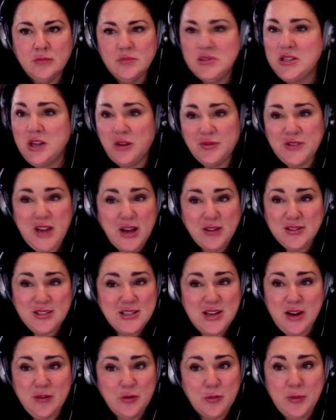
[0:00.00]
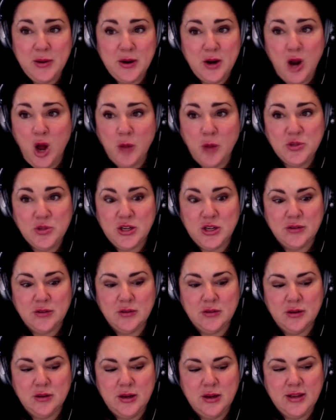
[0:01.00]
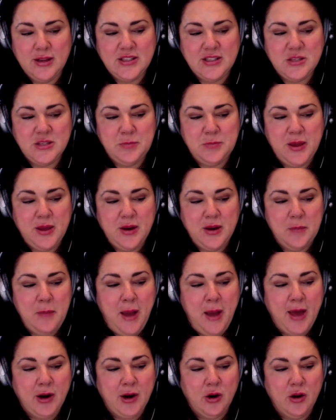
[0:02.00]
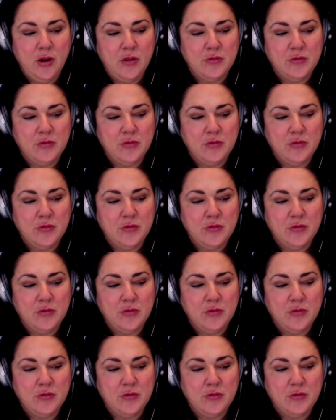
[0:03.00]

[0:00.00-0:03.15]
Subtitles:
Self doubt's never been an option. It's been a matter